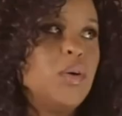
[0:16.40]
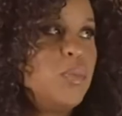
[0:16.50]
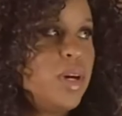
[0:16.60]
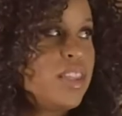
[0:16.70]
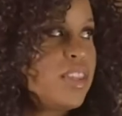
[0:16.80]

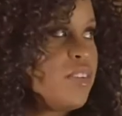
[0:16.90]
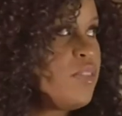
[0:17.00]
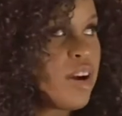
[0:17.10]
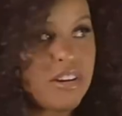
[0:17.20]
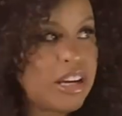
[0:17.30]
with a
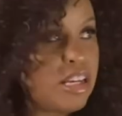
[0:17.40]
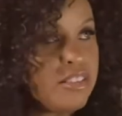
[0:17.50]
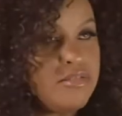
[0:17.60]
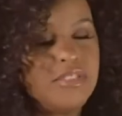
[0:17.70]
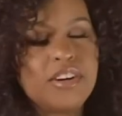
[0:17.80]

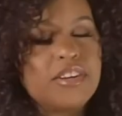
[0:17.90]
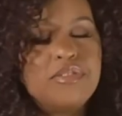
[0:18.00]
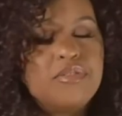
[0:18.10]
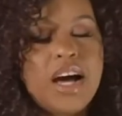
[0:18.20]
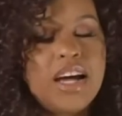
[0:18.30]
very, very
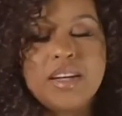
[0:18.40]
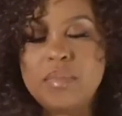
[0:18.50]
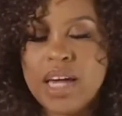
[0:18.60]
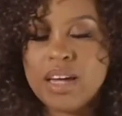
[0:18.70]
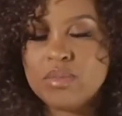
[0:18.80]
fine
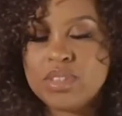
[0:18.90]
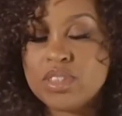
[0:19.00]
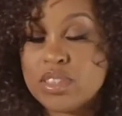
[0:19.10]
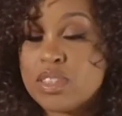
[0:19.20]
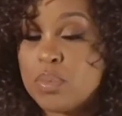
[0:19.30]
man, which
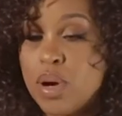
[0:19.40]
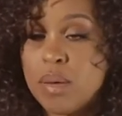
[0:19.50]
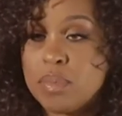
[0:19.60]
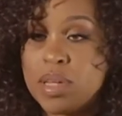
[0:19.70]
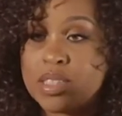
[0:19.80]
is the
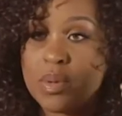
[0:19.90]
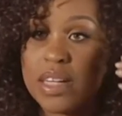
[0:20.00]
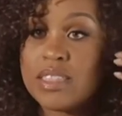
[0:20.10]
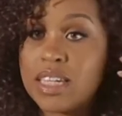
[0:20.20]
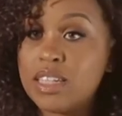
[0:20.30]
problem. That's why
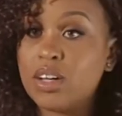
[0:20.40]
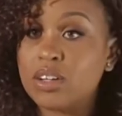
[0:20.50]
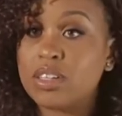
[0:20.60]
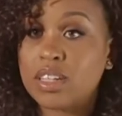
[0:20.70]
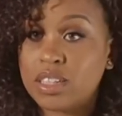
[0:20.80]
I stayed
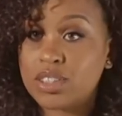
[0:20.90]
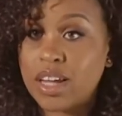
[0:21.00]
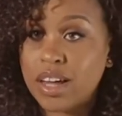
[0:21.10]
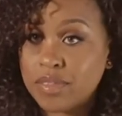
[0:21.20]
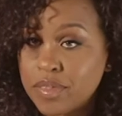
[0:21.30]
longer than I should
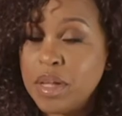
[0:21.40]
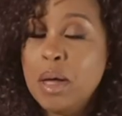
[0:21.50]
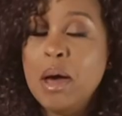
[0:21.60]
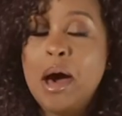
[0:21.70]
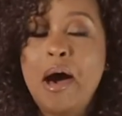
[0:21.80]
have.
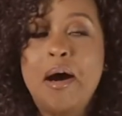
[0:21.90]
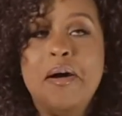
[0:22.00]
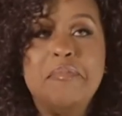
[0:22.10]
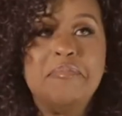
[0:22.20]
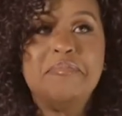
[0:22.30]

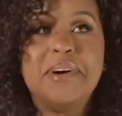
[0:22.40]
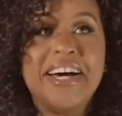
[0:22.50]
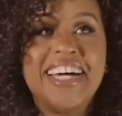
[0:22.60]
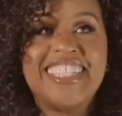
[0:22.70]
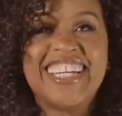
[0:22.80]

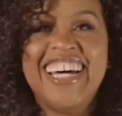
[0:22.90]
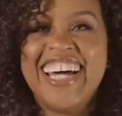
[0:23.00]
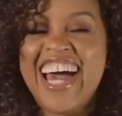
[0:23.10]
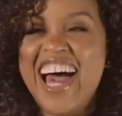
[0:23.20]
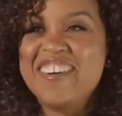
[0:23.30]
But
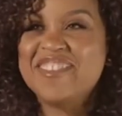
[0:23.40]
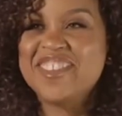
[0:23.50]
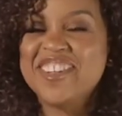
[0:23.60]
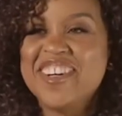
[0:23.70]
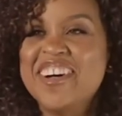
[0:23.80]

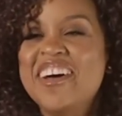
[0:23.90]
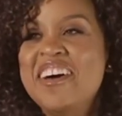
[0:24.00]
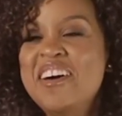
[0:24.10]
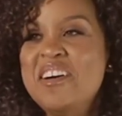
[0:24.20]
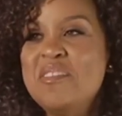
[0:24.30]
after
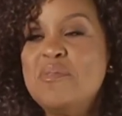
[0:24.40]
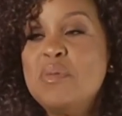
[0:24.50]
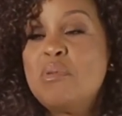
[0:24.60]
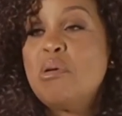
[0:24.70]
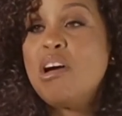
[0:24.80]

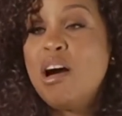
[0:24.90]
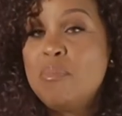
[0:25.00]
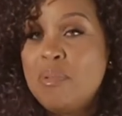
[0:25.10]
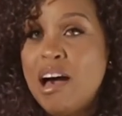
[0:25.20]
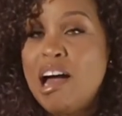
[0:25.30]
we broke
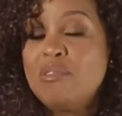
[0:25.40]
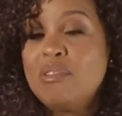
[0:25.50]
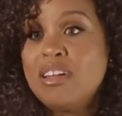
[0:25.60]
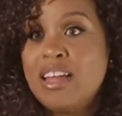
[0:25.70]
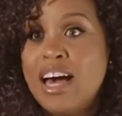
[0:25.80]
up, I
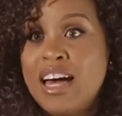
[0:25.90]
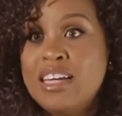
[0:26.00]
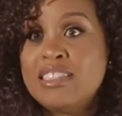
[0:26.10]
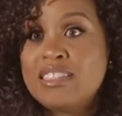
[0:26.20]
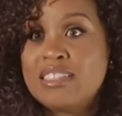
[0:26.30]

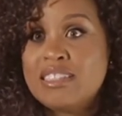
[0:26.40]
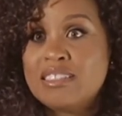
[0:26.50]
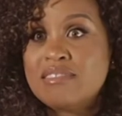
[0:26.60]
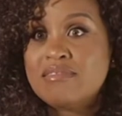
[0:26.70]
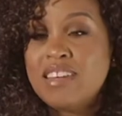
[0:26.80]
realized
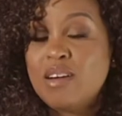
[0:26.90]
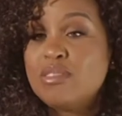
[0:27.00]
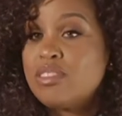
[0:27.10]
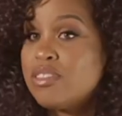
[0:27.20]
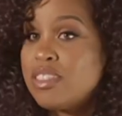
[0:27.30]
I
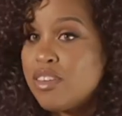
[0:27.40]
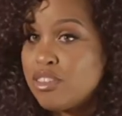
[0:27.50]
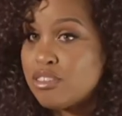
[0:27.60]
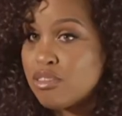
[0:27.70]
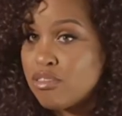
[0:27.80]
was
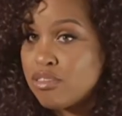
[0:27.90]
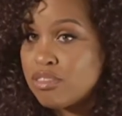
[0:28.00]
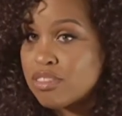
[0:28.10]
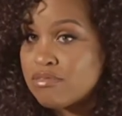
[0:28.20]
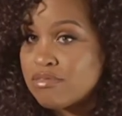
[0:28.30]
37 years
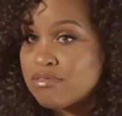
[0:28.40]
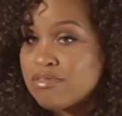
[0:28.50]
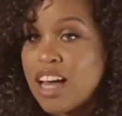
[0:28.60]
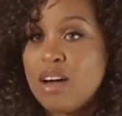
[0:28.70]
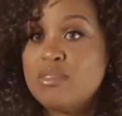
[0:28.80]
old.
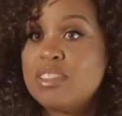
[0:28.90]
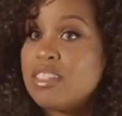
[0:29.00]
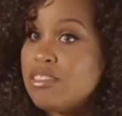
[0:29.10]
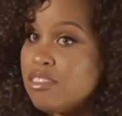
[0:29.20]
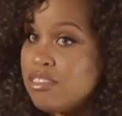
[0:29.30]
I was
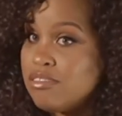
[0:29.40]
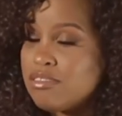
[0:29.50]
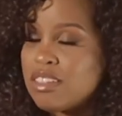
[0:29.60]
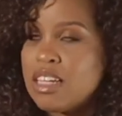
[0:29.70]
single.